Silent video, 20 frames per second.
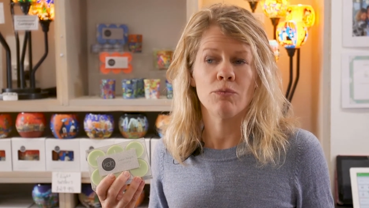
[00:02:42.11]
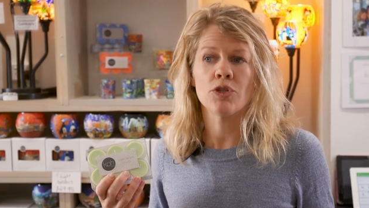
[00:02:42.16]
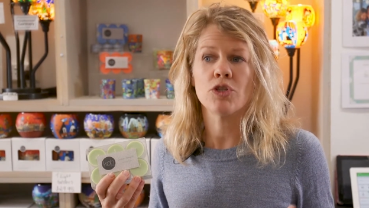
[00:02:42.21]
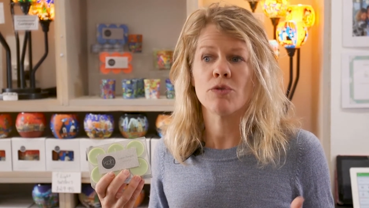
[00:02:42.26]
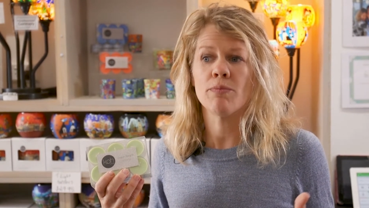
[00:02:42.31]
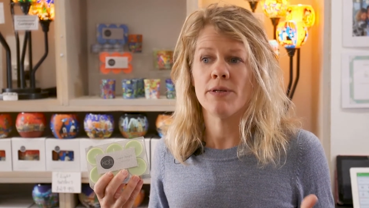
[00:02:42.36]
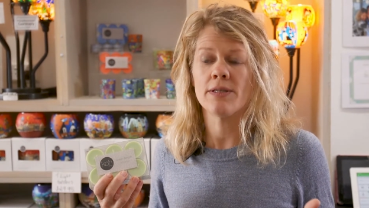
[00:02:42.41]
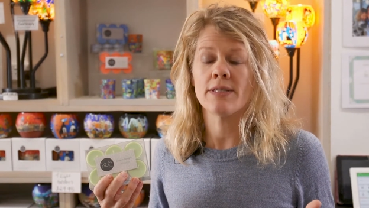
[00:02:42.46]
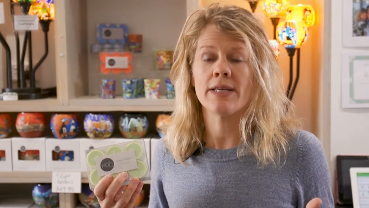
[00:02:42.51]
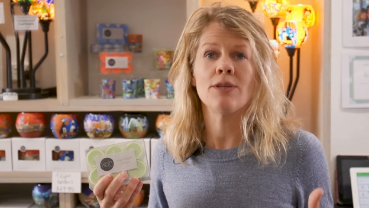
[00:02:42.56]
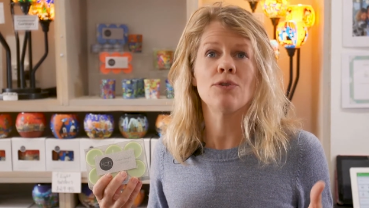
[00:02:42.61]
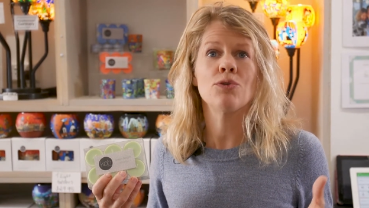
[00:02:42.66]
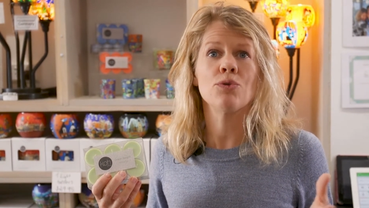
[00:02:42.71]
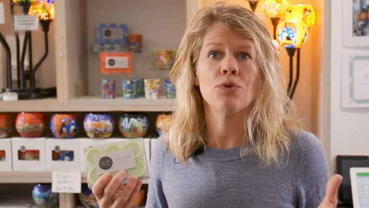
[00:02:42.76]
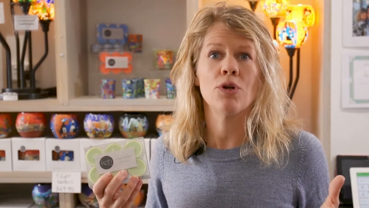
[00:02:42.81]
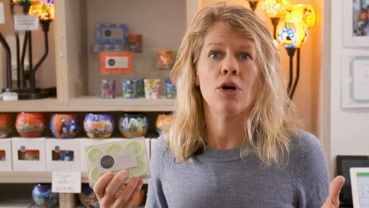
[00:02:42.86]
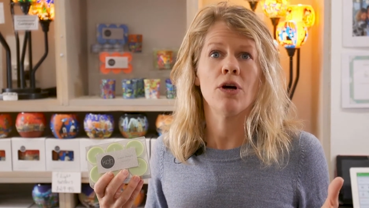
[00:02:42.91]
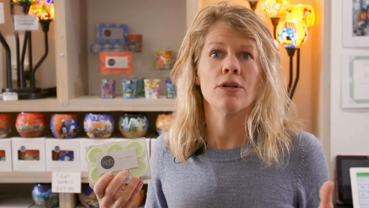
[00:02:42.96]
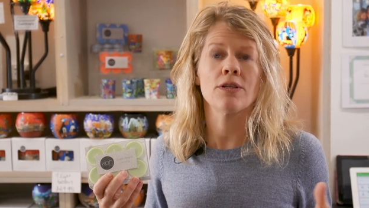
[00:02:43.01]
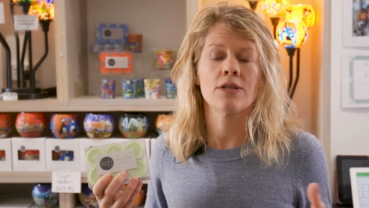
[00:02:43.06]
which means they
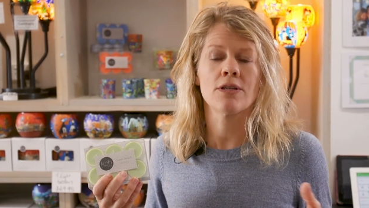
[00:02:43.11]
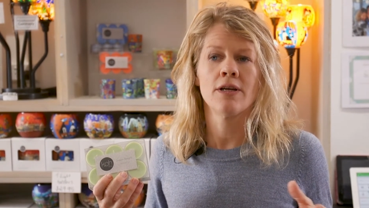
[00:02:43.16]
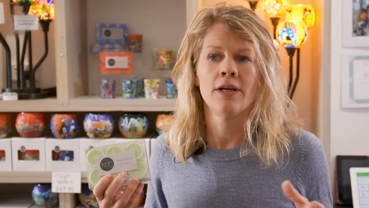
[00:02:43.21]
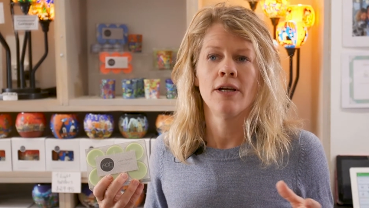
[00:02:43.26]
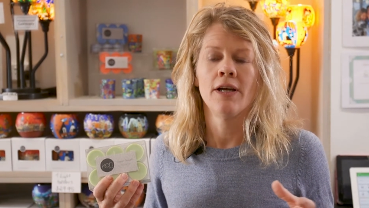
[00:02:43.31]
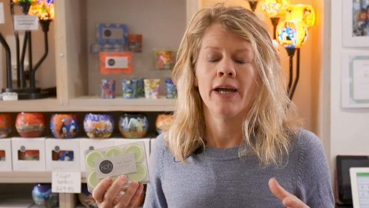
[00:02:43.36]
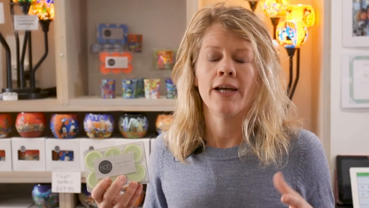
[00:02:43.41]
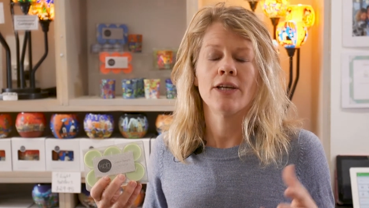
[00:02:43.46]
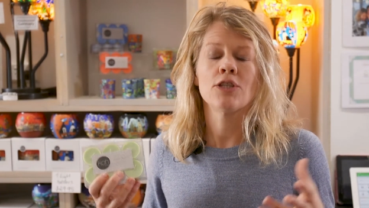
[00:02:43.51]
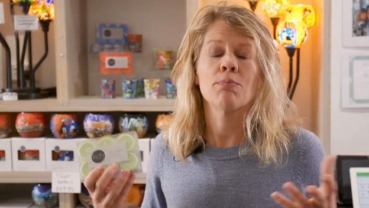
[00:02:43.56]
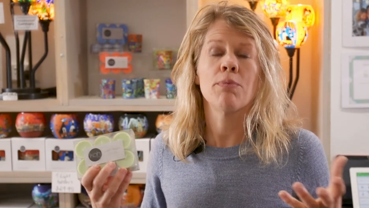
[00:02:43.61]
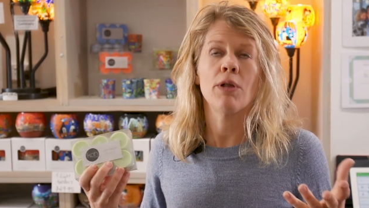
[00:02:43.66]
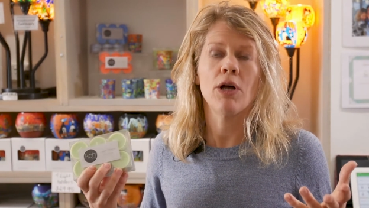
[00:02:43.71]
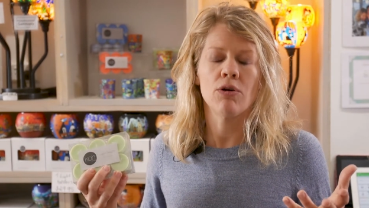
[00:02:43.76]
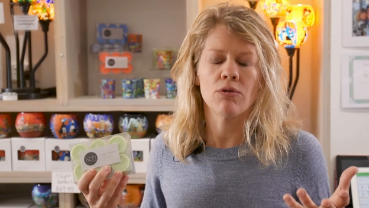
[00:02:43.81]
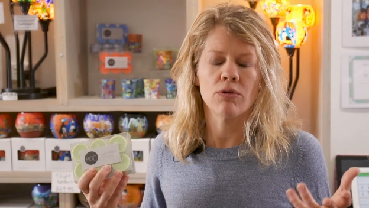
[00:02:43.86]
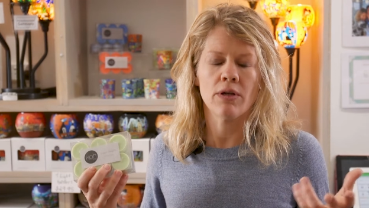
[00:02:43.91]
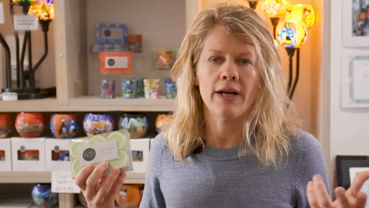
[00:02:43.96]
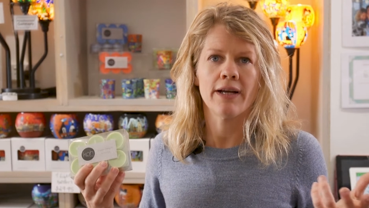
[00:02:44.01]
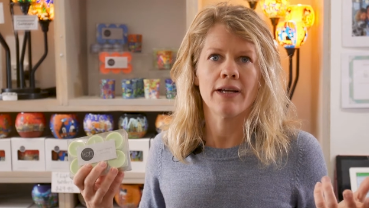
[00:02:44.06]
do not
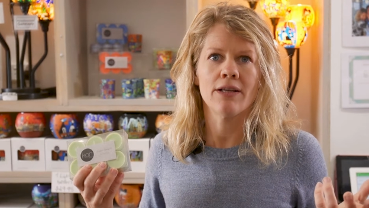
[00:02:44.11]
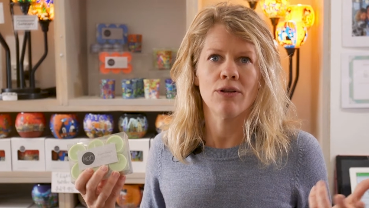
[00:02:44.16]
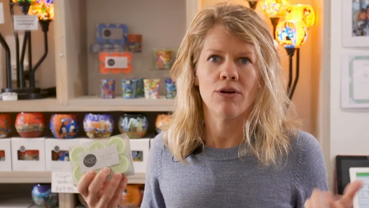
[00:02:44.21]
explode like